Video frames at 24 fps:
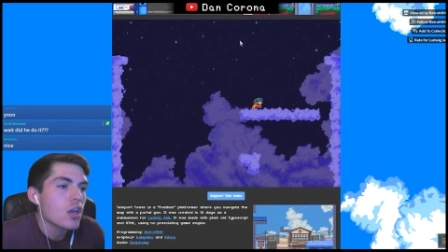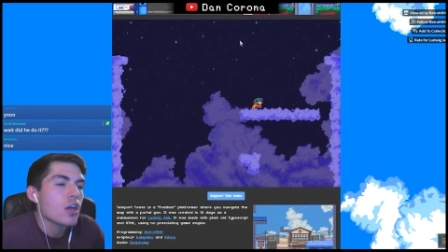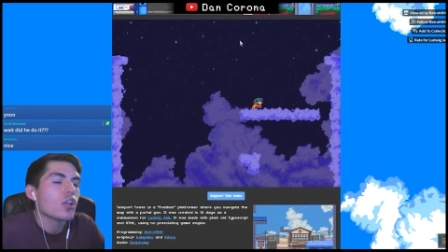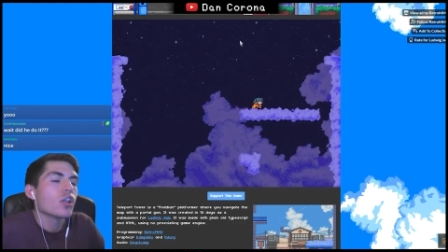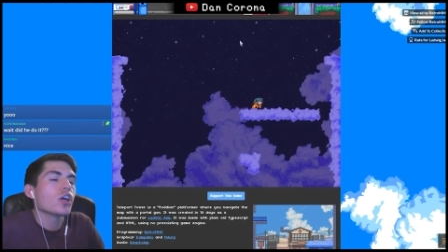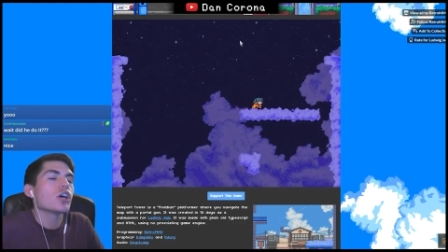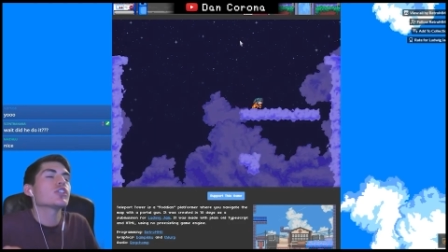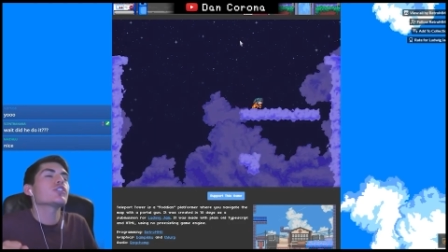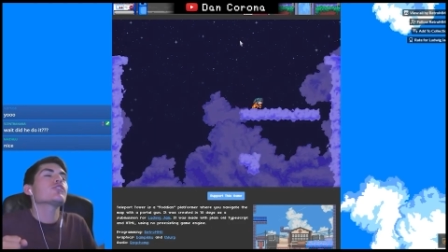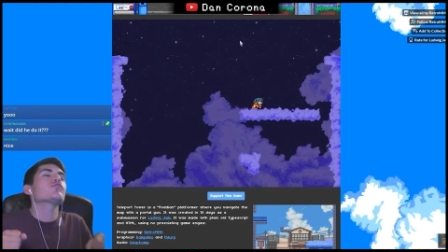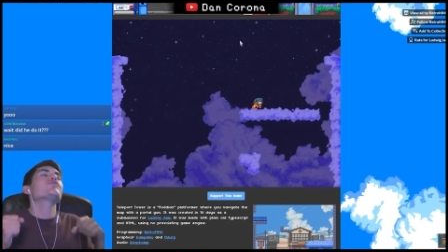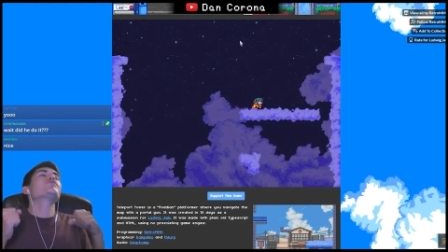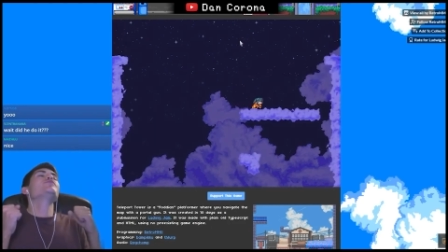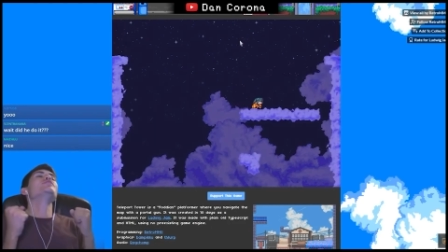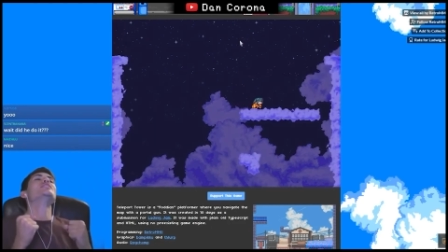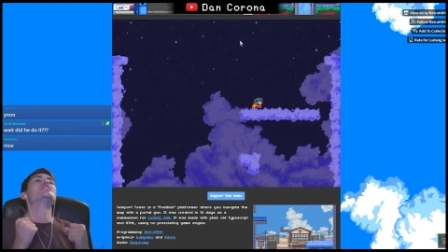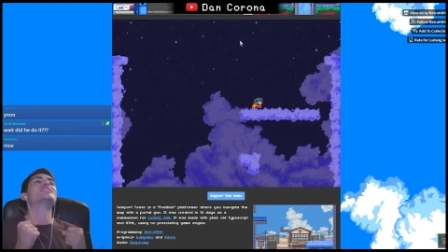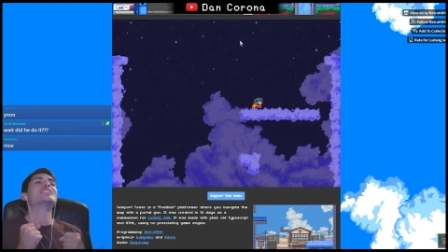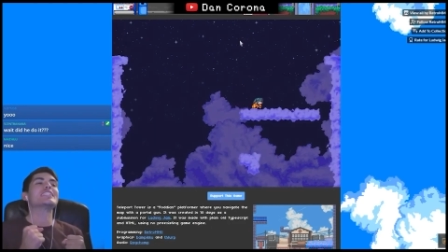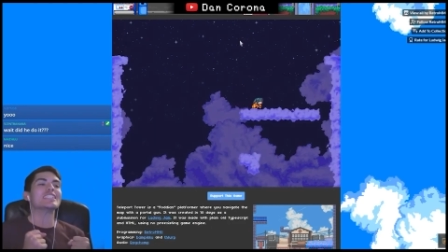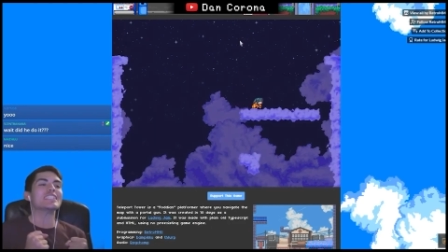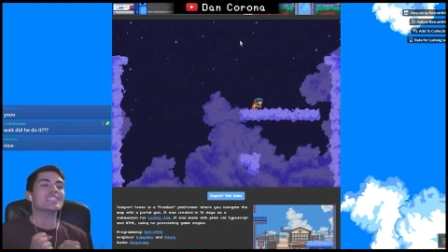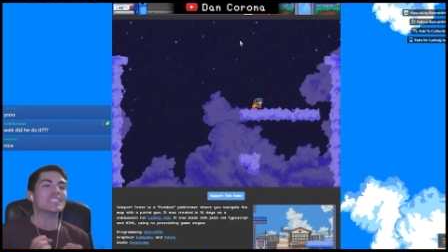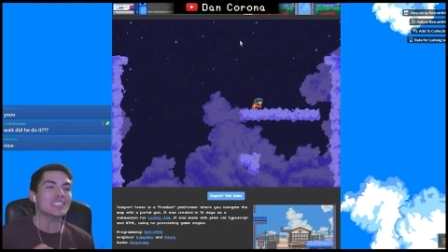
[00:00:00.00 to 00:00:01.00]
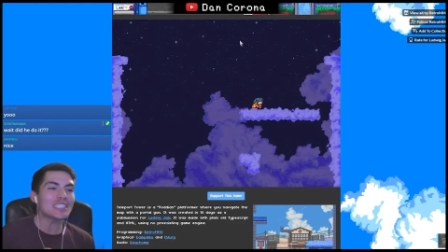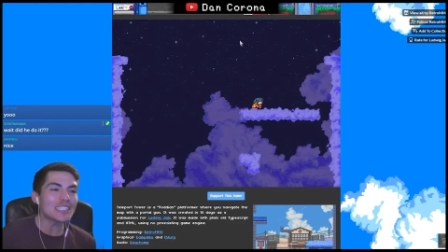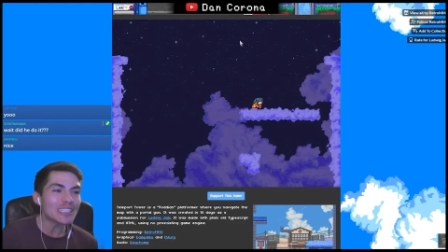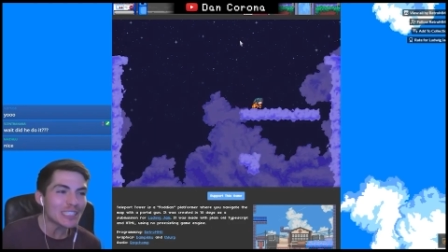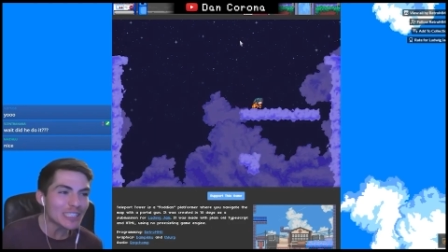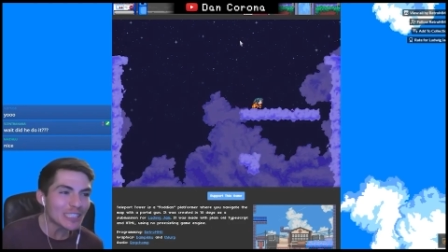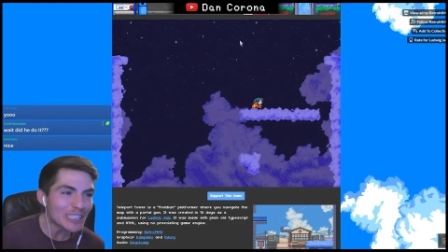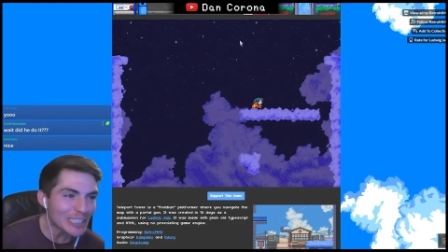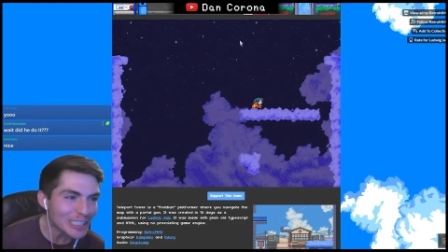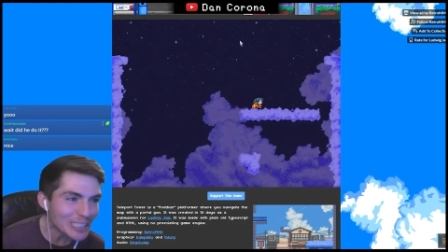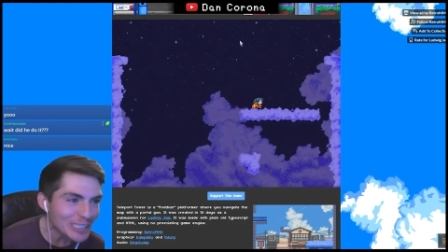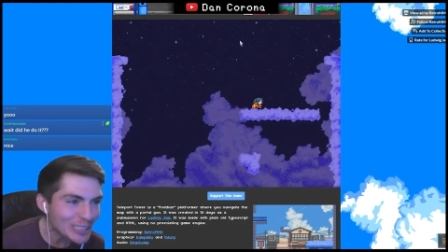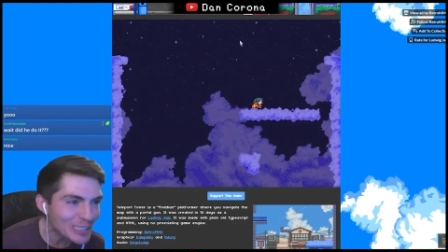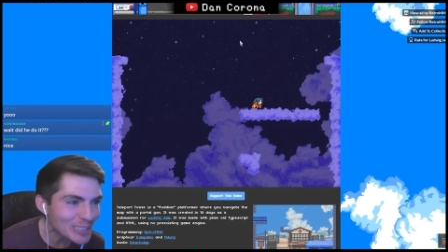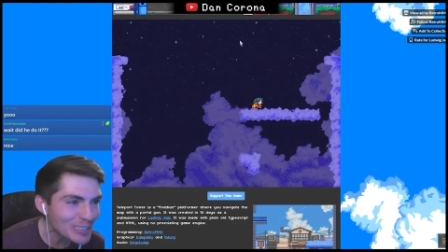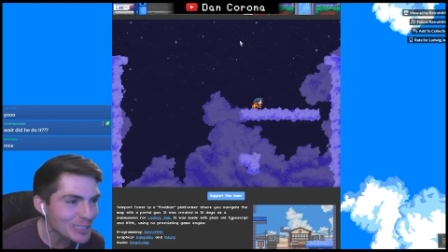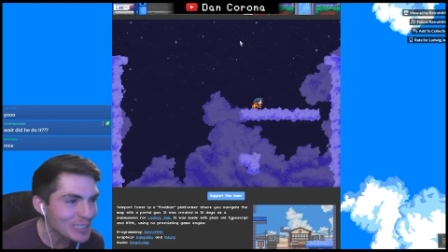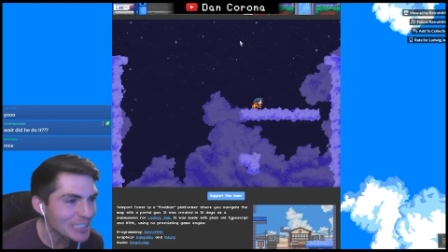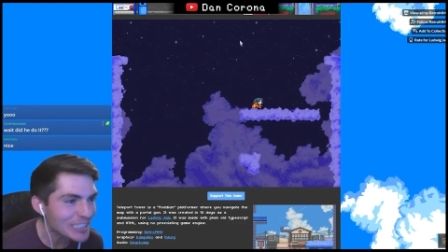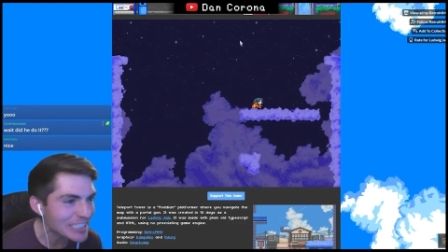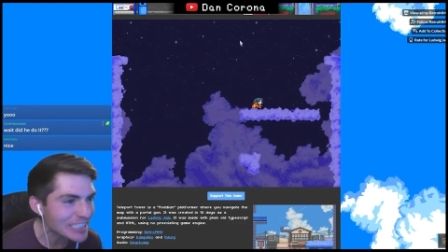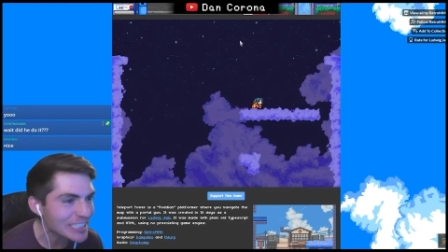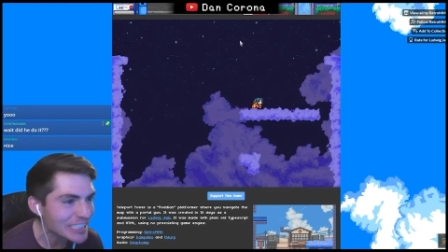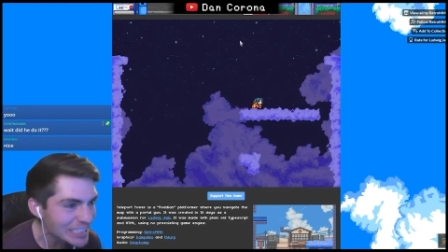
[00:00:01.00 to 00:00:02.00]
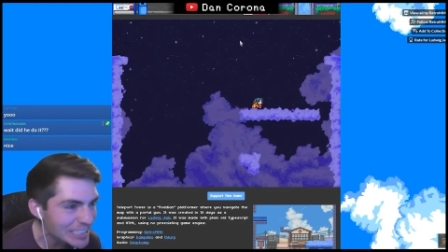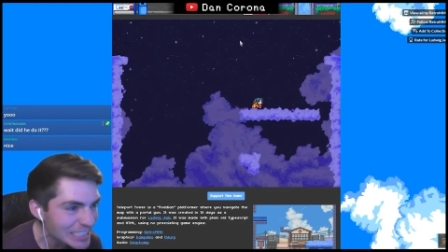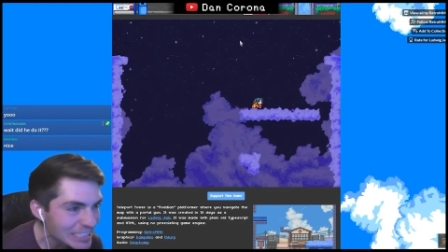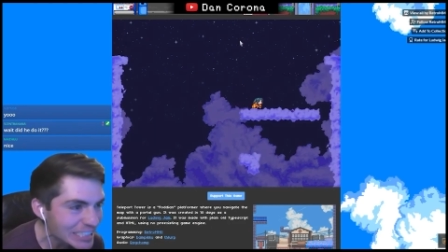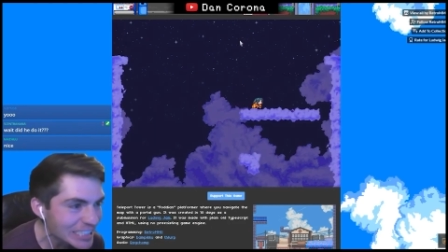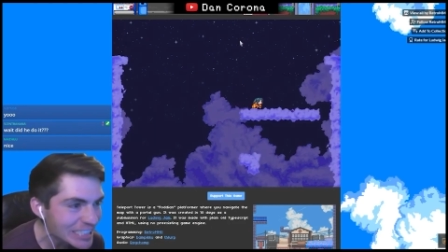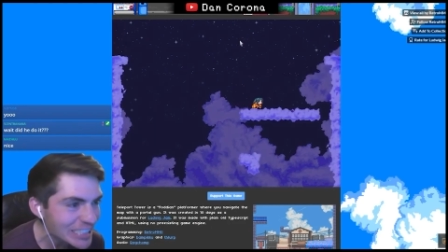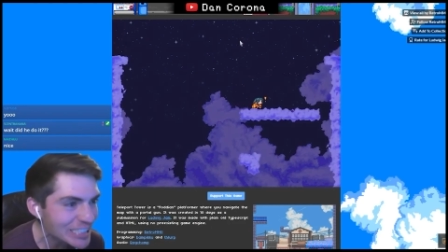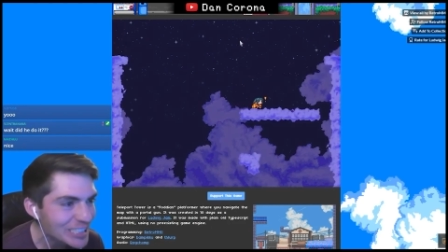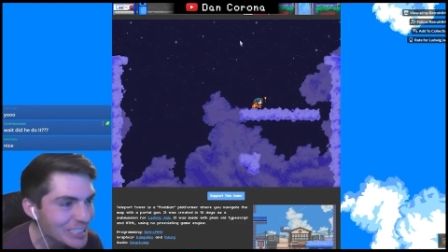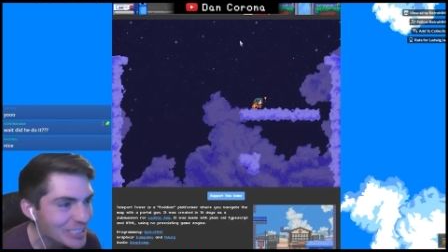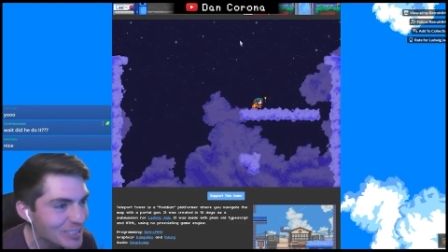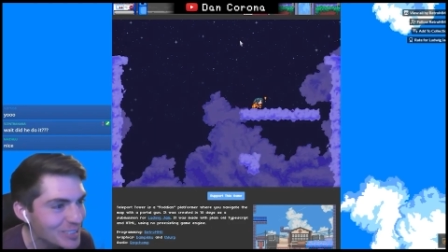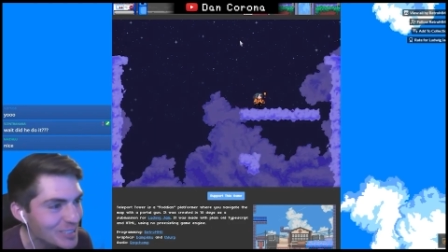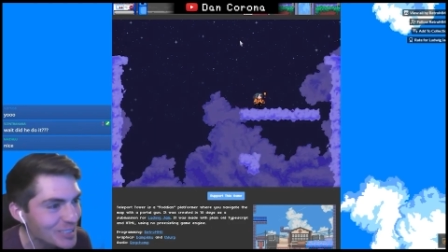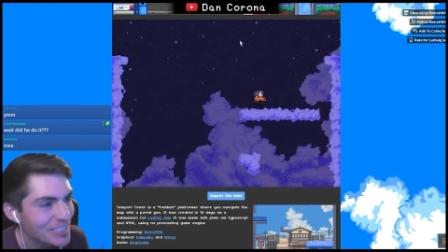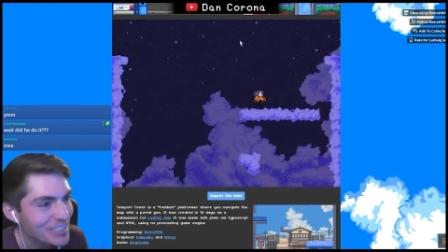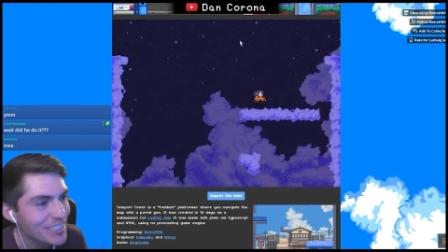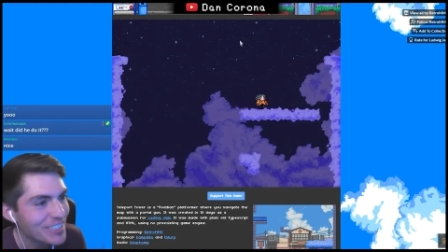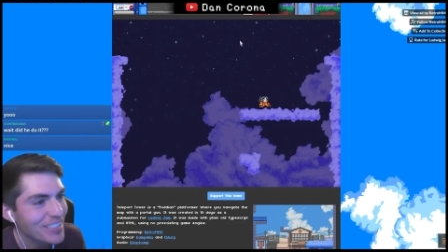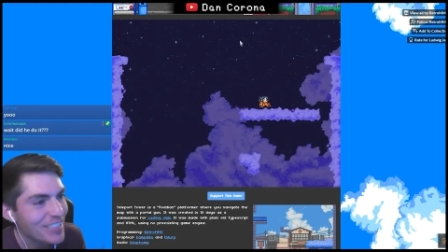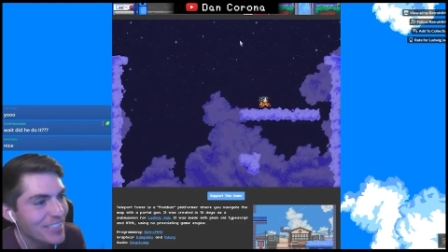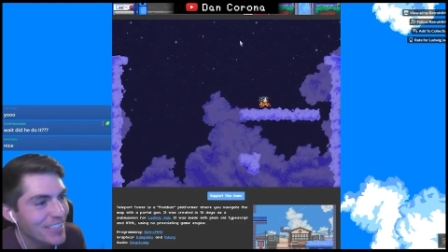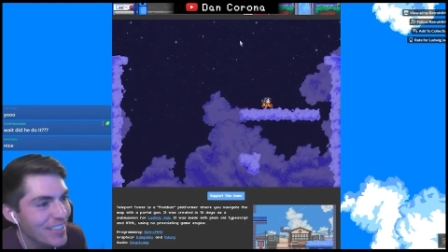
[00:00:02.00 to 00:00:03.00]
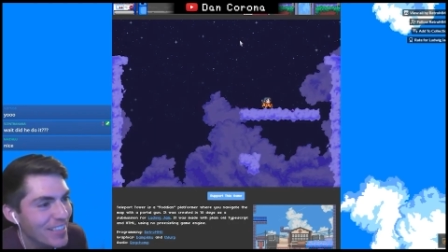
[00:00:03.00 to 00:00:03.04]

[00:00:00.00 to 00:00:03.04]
Let's fucking go! Let's go!